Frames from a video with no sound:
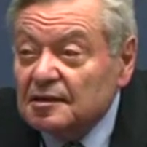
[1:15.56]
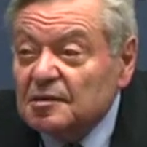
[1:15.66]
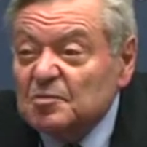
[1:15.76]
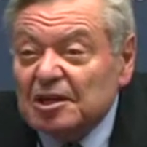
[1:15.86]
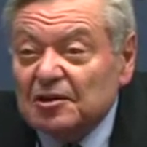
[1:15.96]

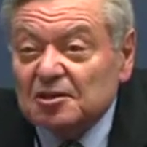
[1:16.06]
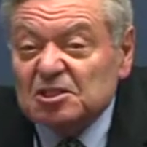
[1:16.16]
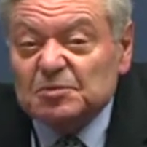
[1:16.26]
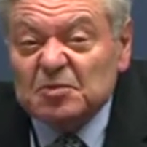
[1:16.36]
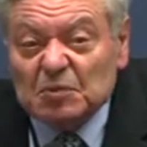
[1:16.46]

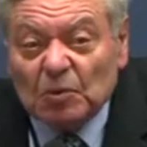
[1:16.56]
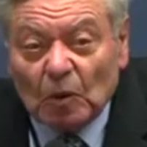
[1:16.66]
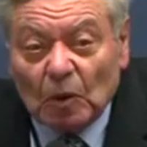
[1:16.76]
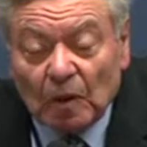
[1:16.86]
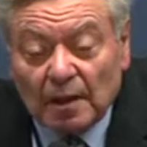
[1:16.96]
Because
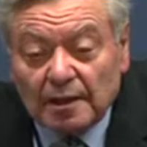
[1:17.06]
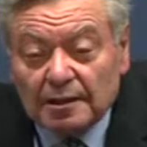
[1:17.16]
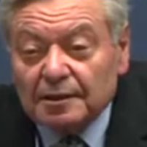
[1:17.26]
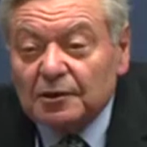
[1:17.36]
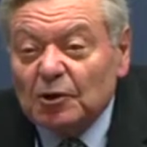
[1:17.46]
people,
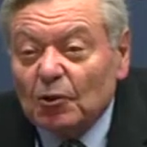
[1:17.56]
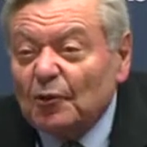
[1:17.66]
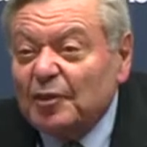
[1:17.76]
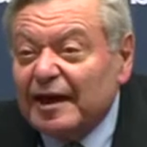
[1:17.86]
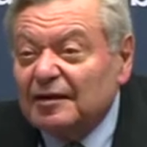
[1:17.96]
you know,
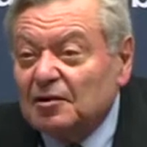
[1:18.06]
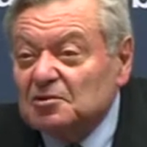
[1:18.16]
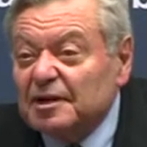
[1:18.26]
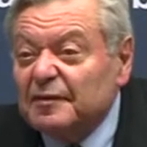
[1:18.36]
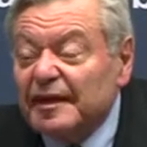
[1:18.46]

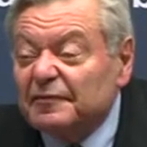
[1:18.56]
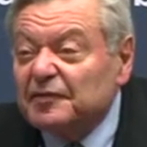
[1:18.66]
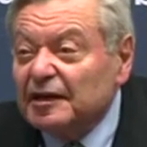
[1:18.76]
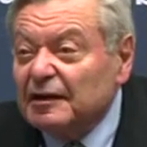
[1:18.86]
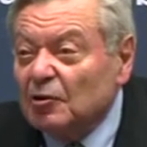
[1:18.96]
their
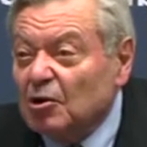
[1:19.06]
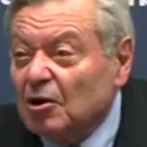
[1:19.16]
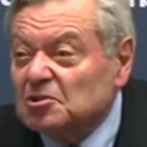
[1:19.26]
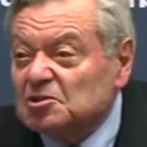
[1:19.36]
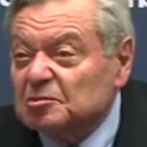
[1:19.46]
very low
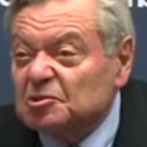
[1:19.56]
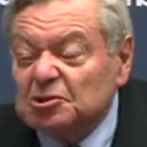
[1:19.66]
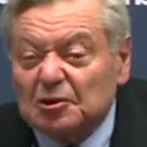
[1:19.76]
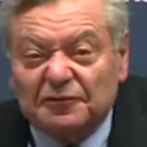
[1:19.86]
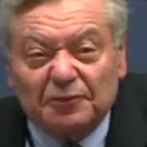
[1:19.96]

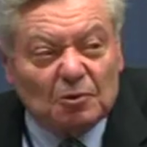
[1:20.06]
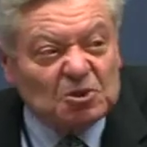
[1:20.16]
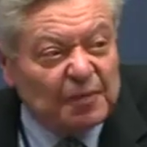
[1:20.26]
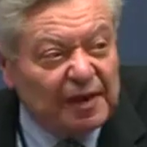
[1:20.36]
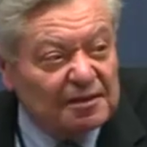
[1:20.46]
consumption of floor
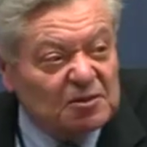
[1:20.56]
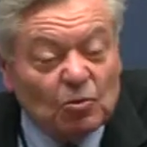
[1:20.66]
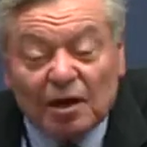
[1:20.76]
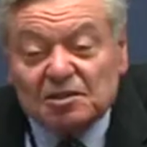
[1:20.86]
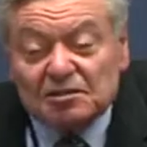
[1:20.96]
space
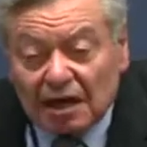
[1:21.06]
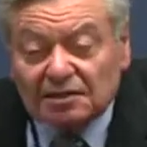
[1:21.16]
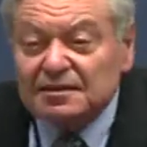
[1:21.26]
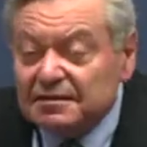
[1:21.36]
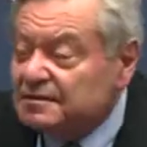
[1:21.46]
was
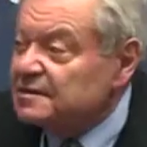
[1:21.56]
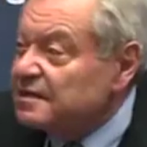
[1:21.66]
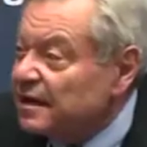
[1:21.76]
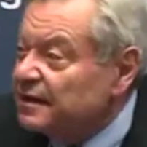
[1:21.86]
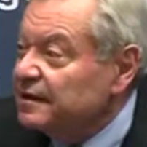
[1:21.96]
not in the
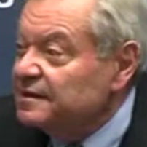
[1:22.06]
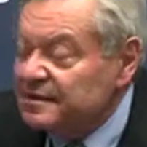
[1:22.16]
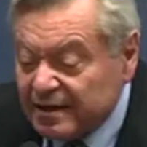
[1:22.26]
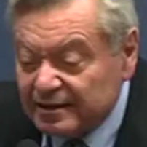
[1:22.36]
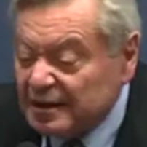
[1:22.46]

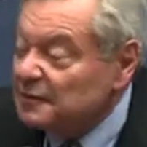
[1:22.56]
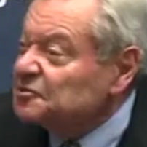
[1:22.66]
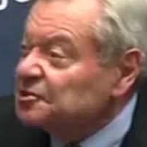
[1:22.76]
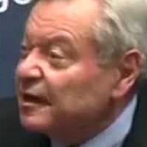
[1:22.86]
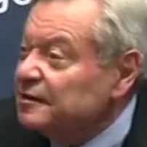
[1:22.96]
DNA of
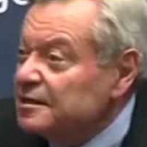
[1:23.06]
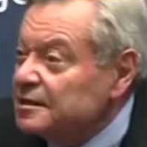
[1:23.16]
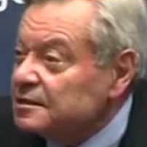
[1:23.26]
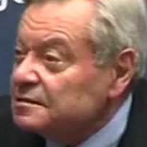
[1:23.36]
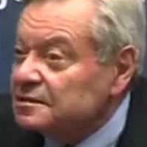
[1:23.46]

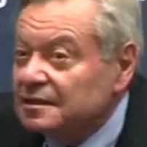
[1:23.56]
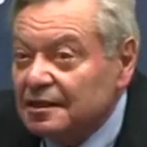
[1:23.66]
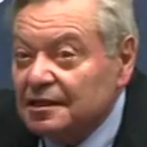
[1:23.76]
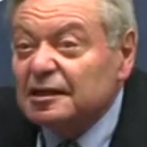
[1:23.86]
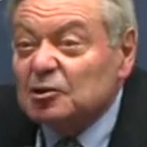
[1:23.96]
Chinese.
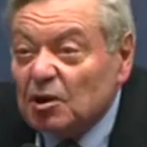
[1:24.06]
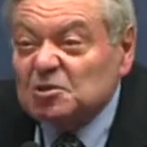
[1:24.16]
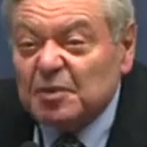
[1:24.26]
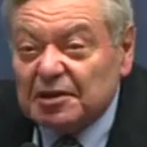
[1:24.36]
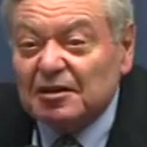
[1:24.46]
It was
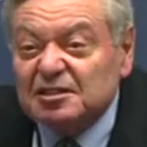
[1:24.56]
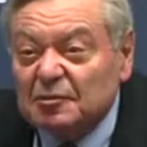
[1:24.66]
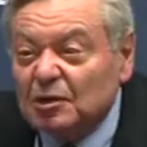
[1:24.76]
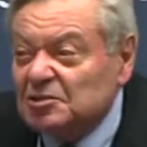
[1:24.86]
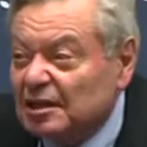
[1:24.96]
because there
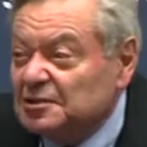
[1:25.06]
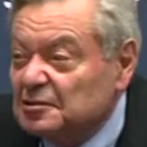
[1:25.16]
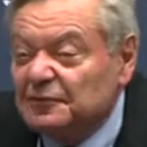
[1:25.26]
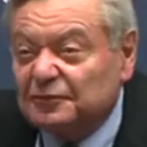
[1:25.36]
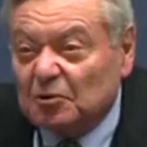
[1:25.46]
was not
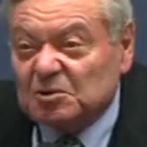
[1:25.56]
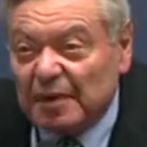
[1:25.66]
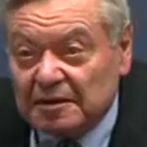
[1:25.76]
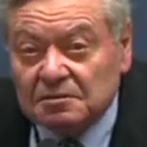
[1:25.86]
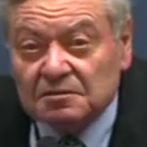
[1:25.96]
enough floor
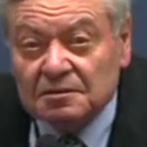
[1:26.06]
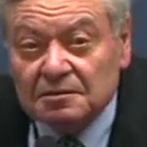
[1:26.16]
space.